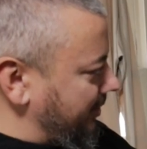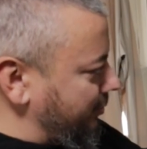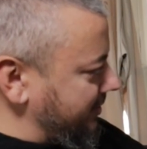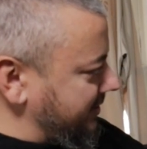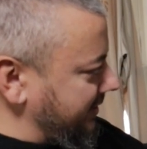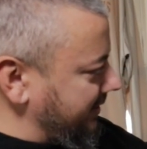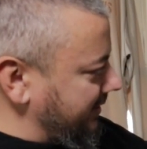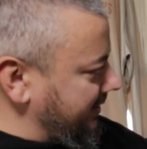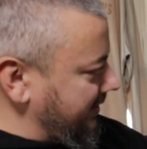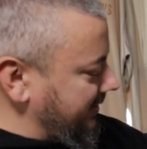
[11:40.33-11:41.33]

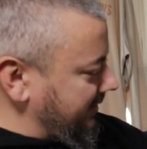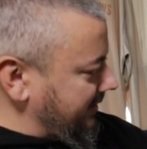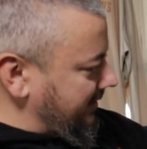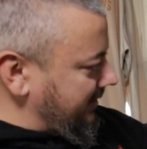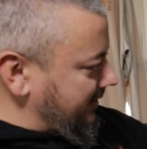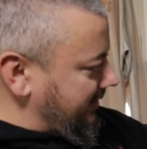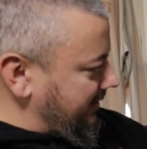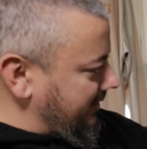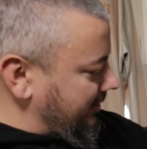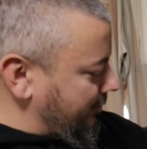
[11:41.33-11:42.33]
twisting
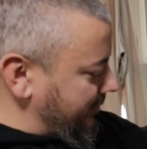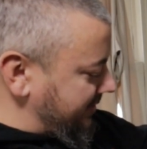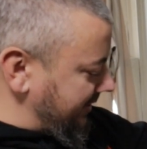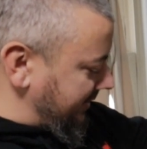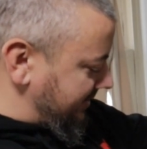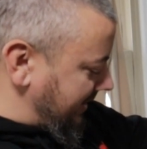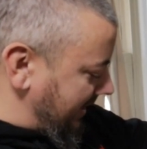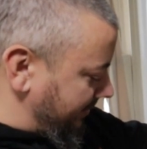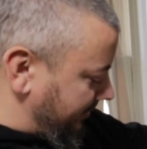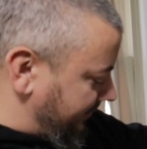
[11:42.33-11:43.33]
this
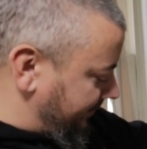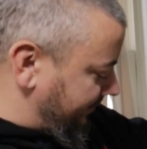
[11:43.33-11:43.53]
cable.